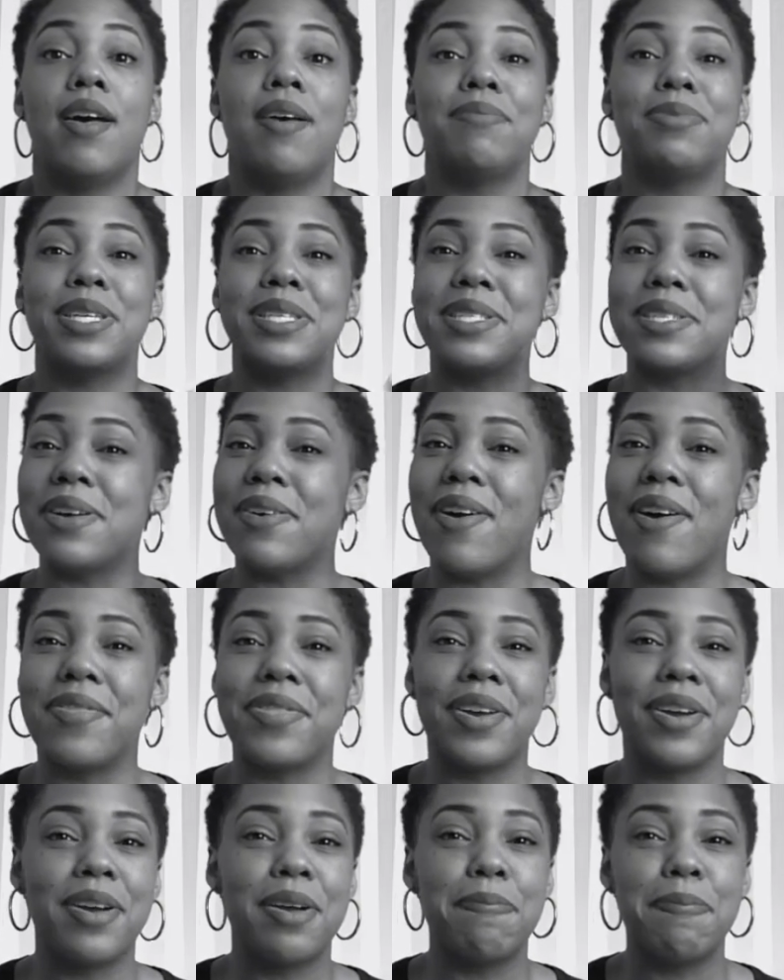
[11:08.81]
just on
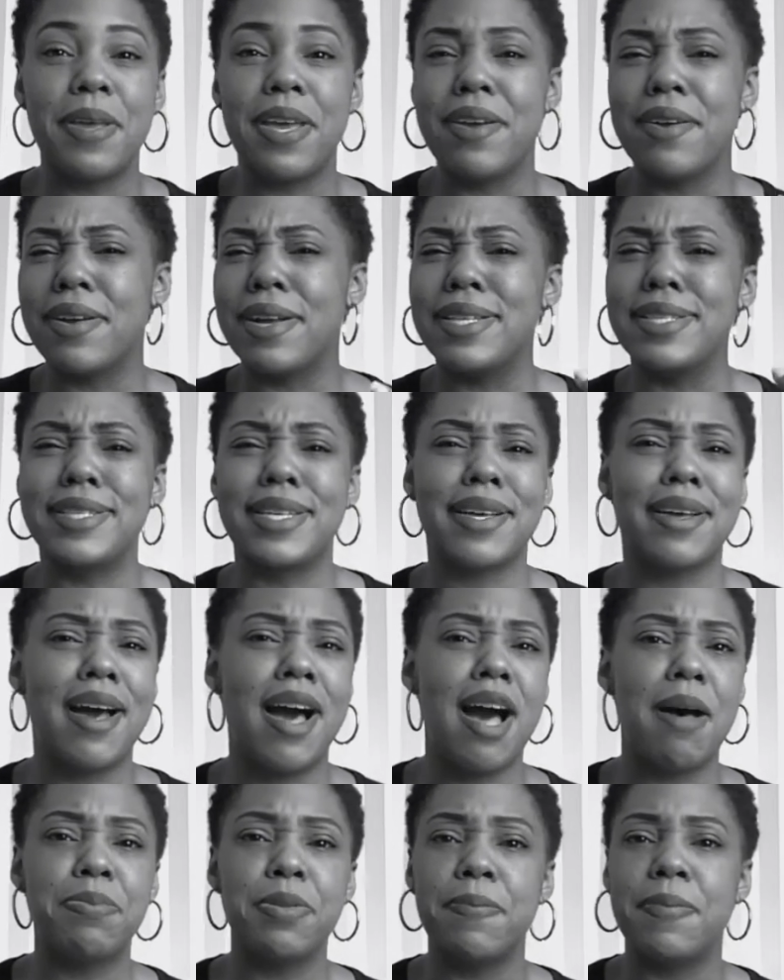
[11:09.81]
their appearance and
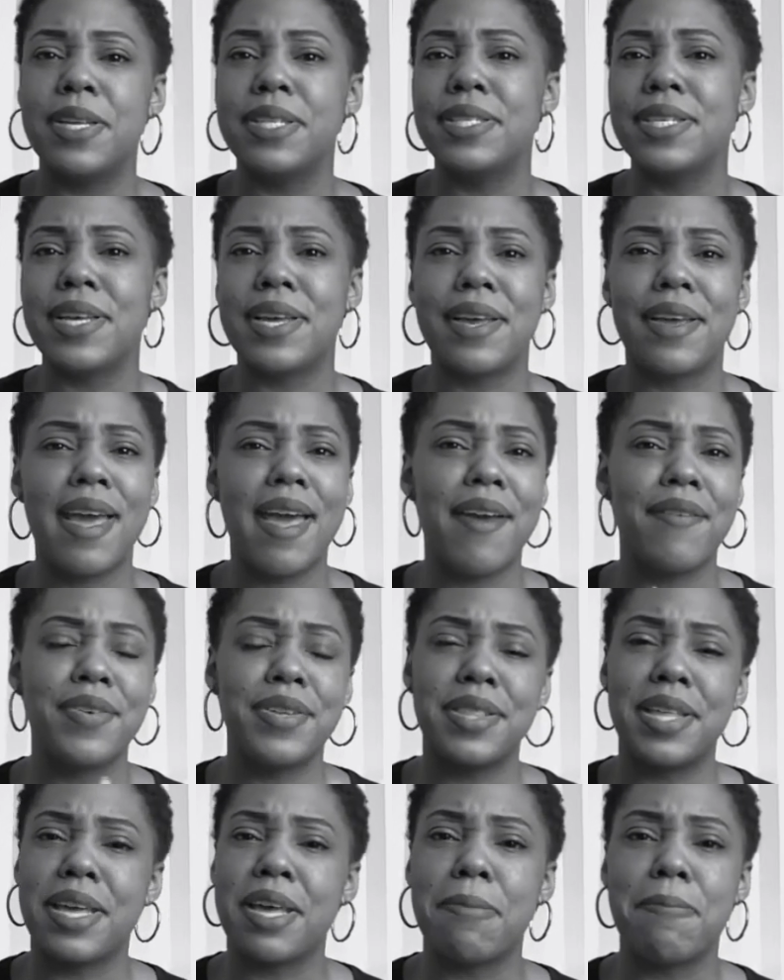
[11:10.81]
complimenting
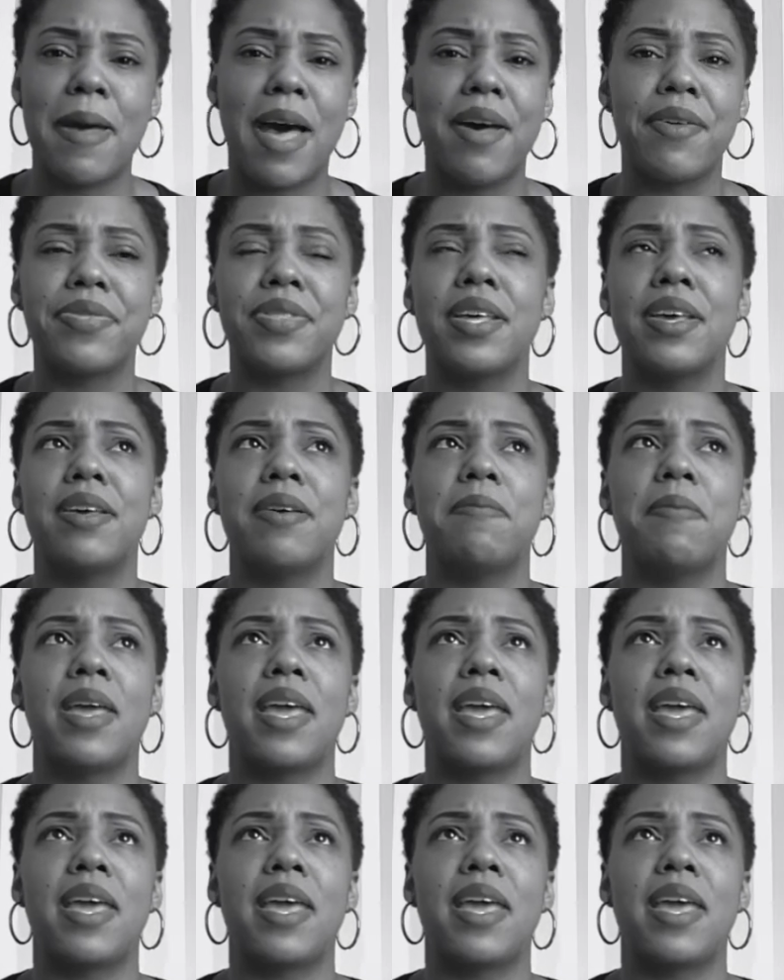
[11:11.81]
everything about them.